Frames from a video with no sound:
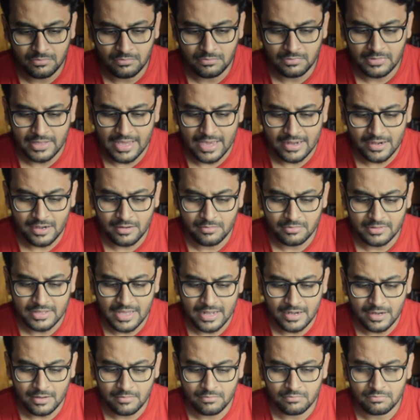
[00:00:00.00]
there
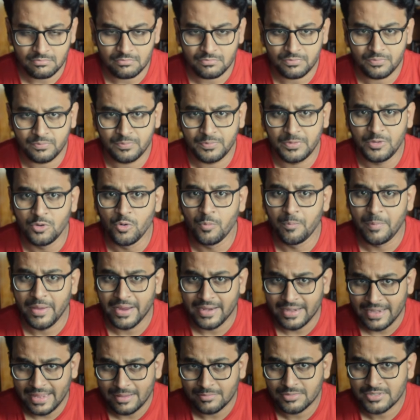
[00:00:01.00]
are few
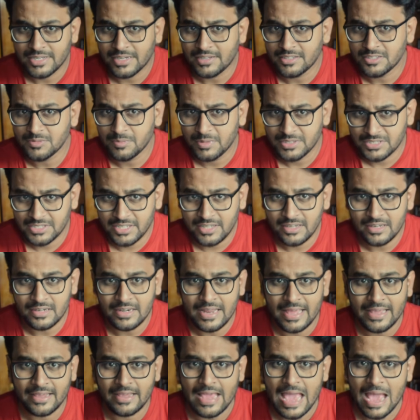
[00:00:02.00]
big names that is missing,
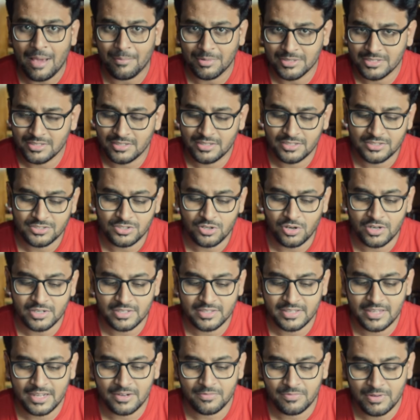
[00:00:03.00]
like Amazon is
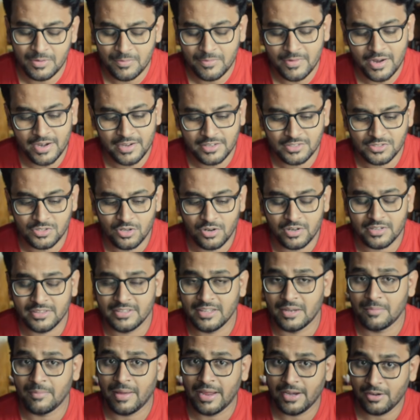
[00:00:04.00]
not there, Flipkart is
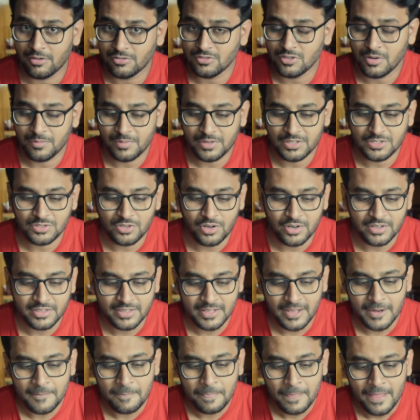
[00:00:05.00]
not there, Microsoft is
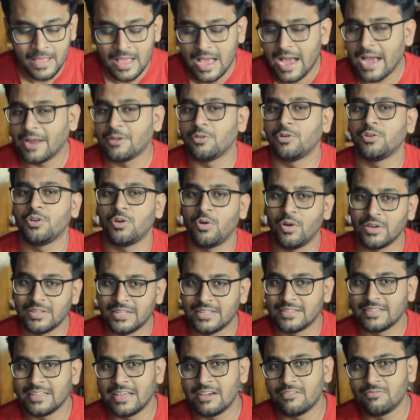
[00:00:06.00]
not there. I don't know
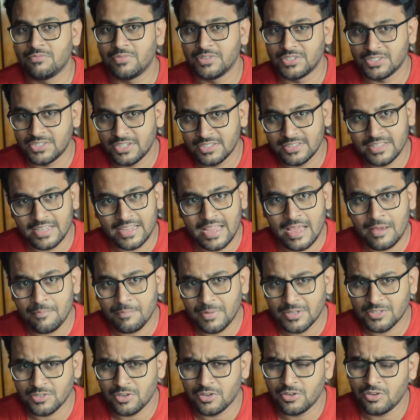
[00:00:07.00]
whether they have visited the
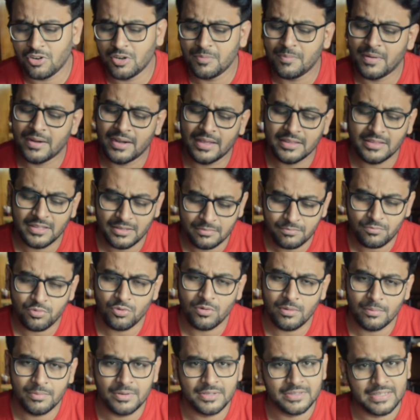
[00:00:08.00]
campus or not, but I think
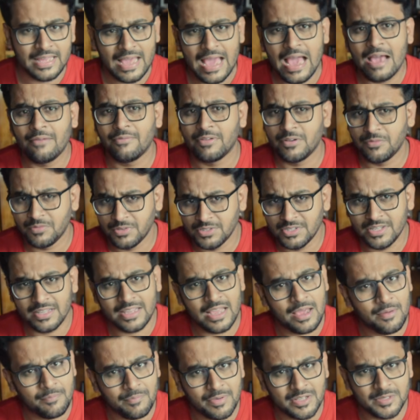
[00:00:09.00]
probably they haven't visited
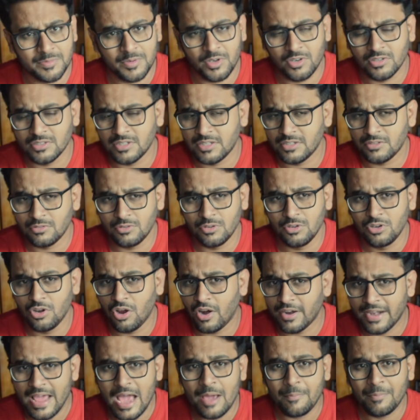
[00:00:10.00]
the campus because it will
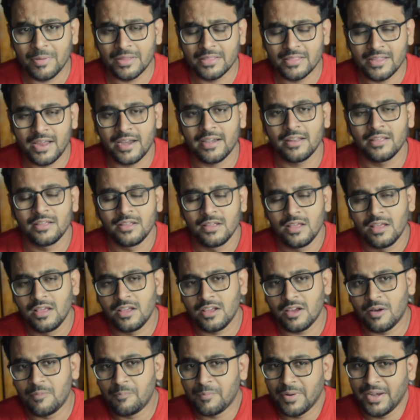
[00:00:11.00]
not happen that
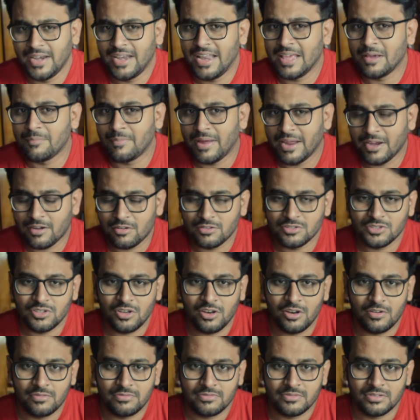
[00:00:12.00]
company like
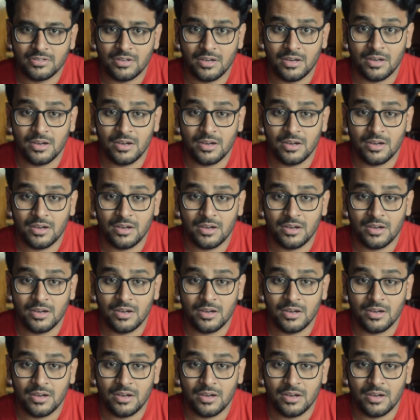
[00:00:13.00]
Microsoft,